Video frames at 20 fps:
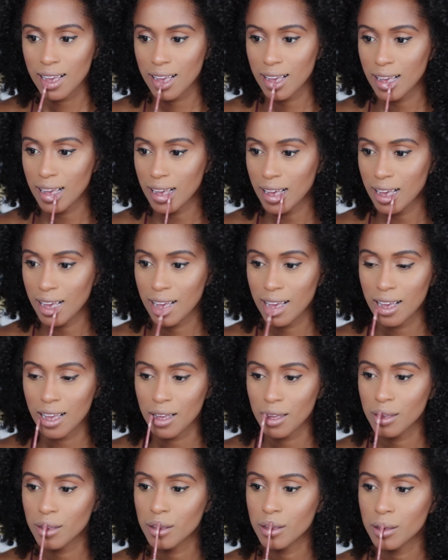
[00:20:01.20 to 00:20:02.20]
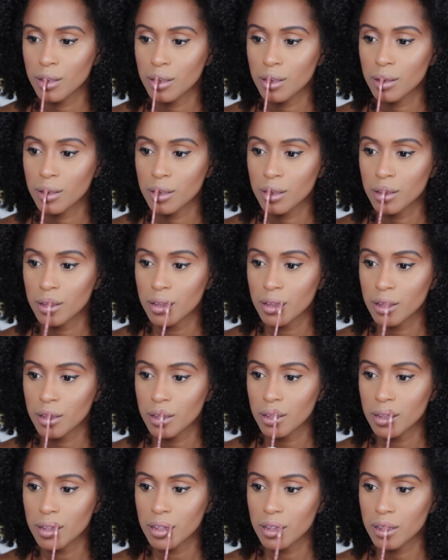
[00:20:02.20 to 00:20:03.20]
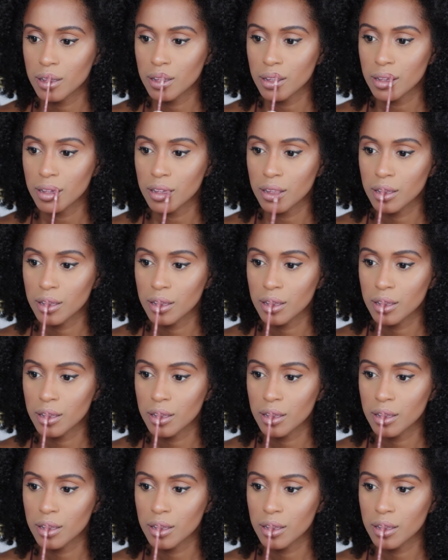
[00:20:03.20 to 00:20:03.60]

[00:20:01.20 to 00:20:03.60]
[no speech]